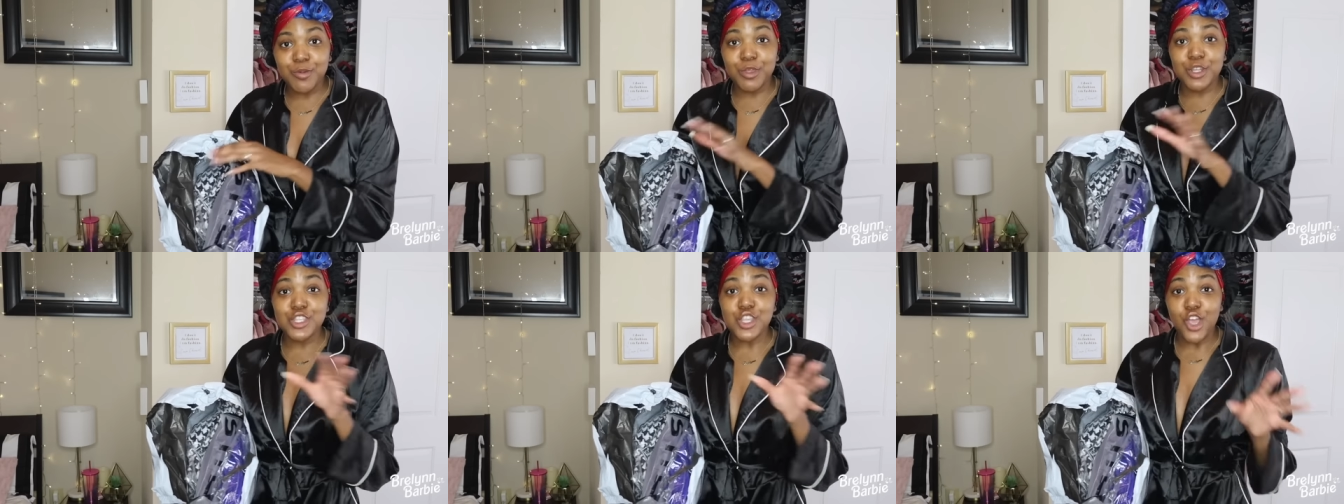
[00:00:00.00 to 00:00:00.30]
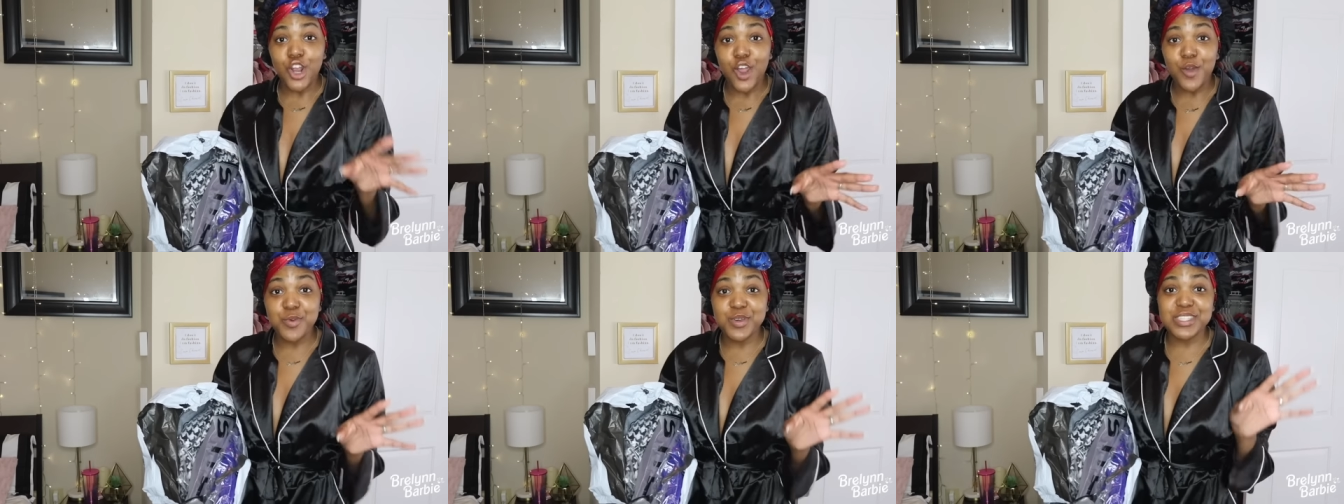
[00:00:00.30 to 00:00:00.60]
I'm gonna
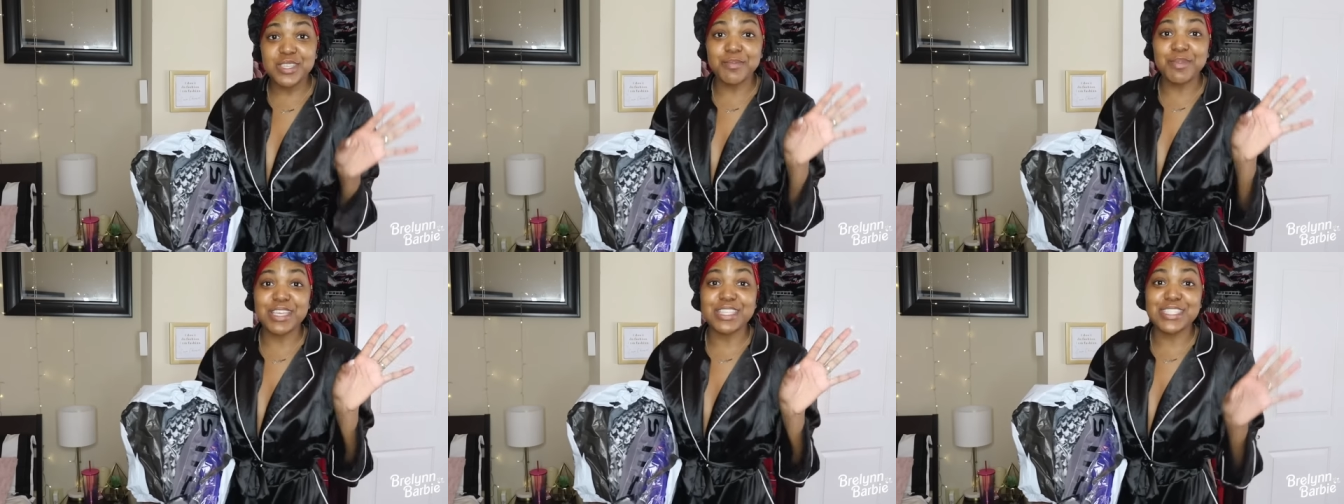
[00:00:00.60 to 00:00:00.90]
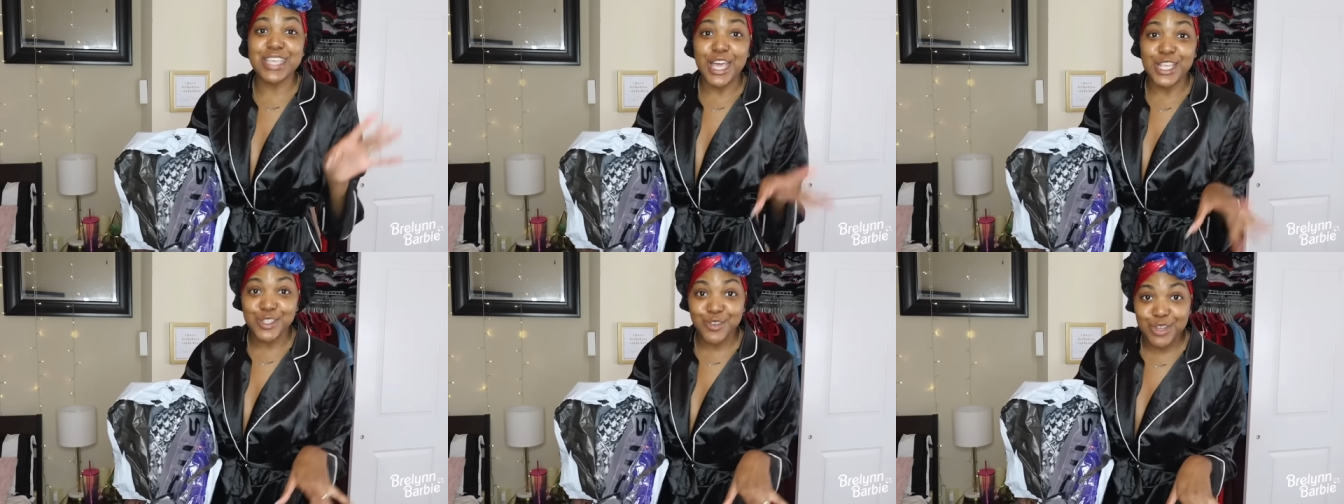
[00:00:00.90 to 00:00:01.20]
start off with some
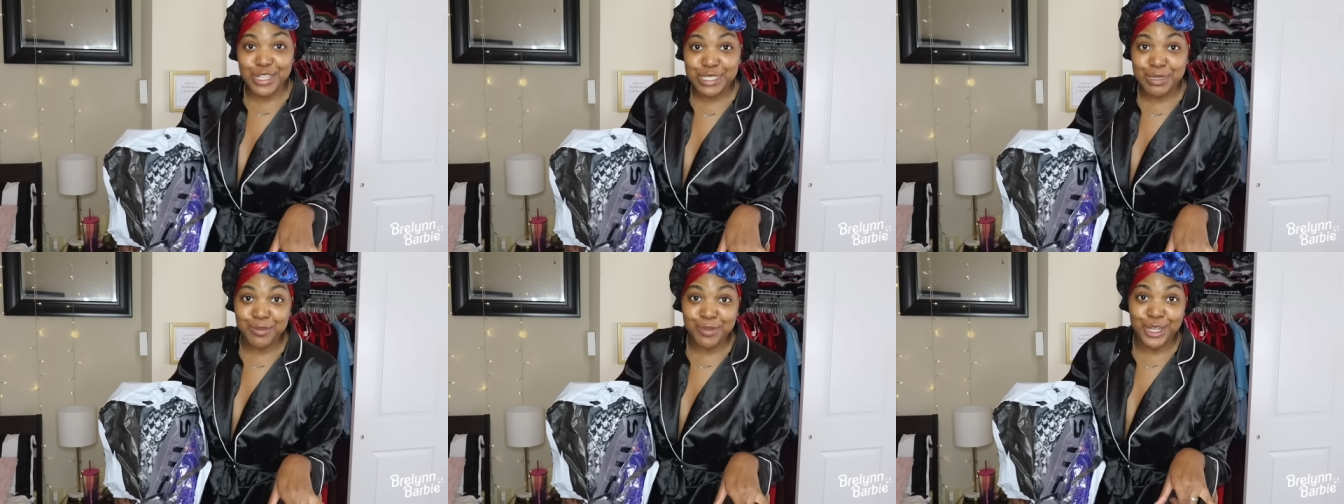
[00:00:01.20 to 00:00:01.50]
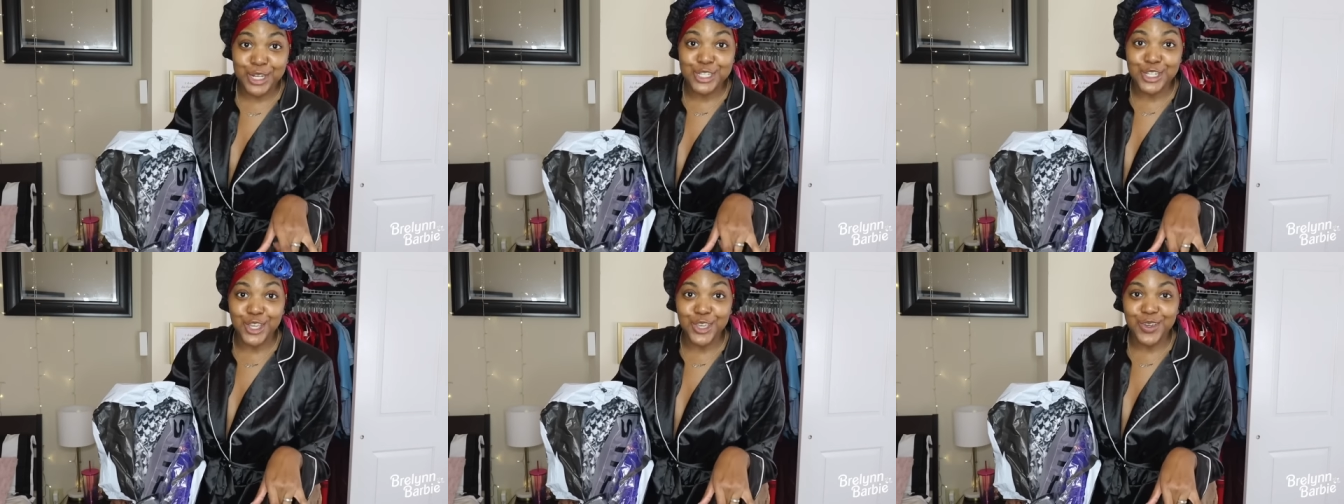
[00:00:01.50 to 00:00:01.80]
accessories I'm
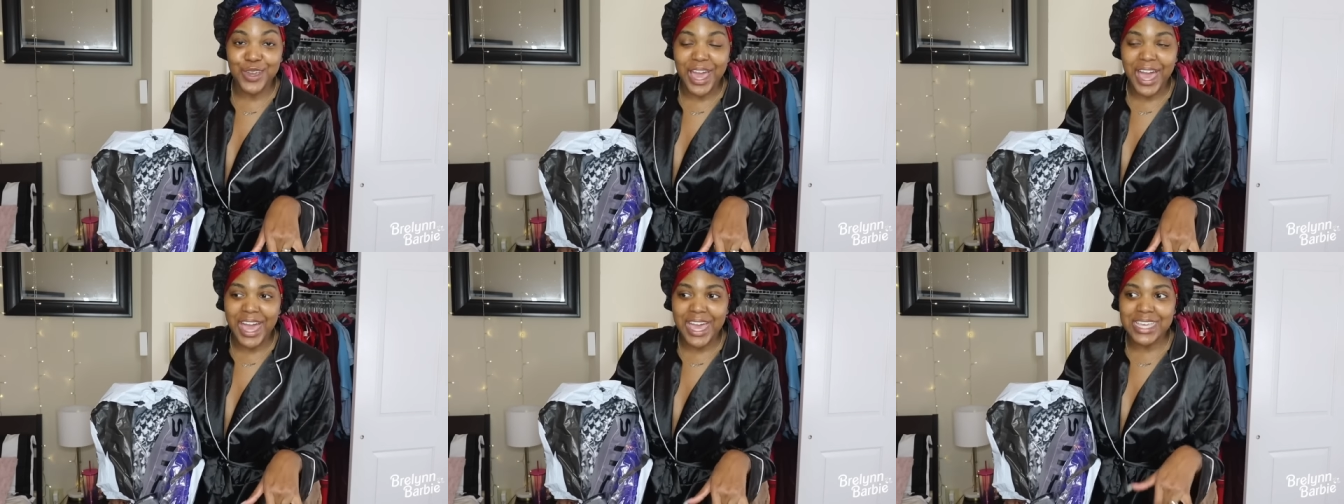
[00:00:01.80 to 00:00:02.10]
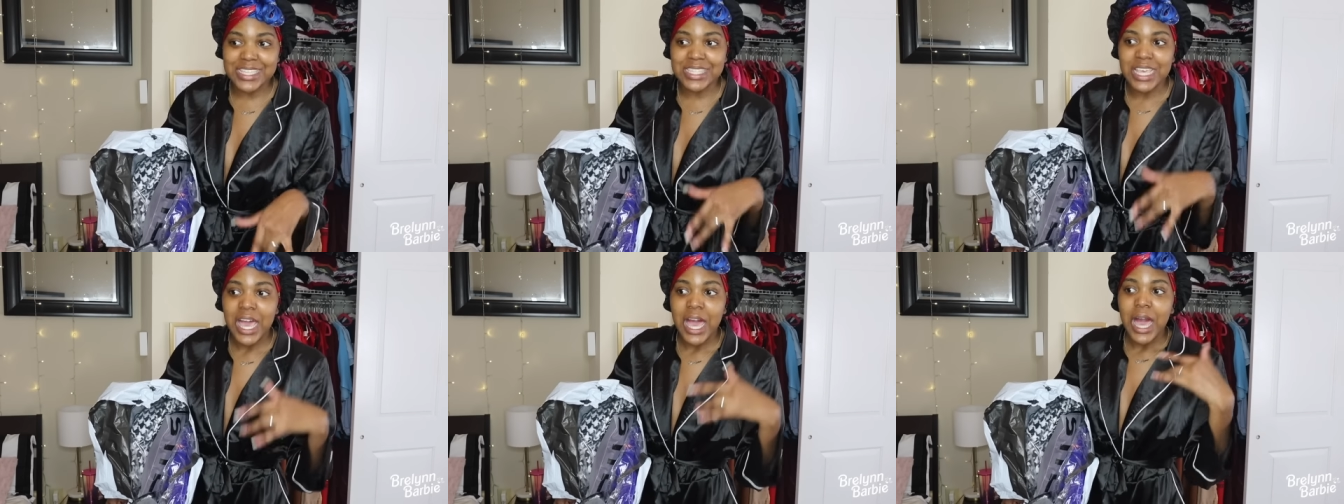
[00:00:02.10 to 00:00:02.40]
gonna show you
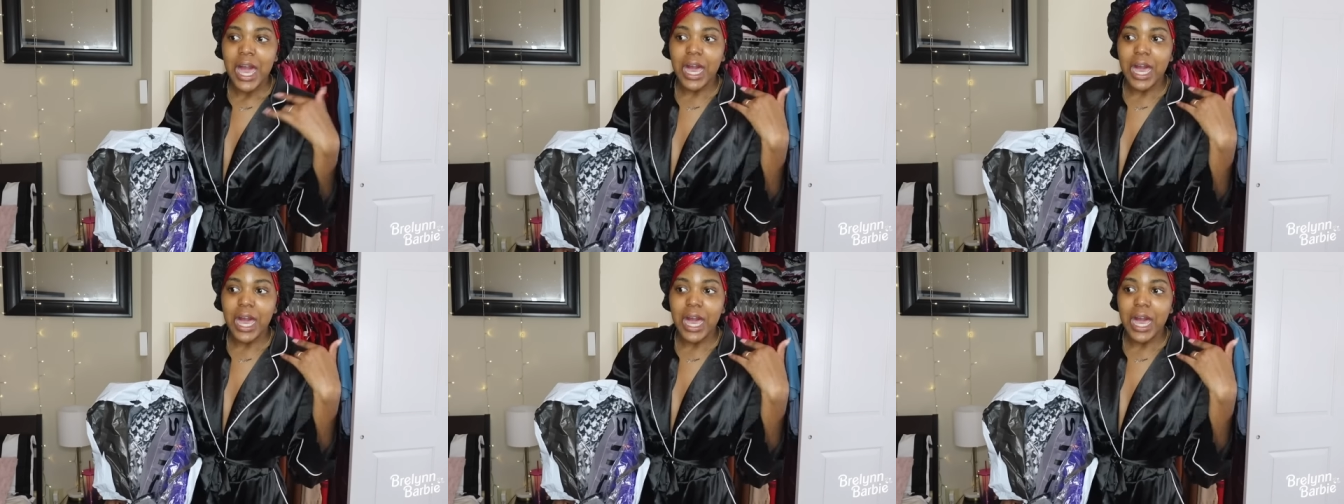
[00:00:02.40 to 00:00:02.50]
guys.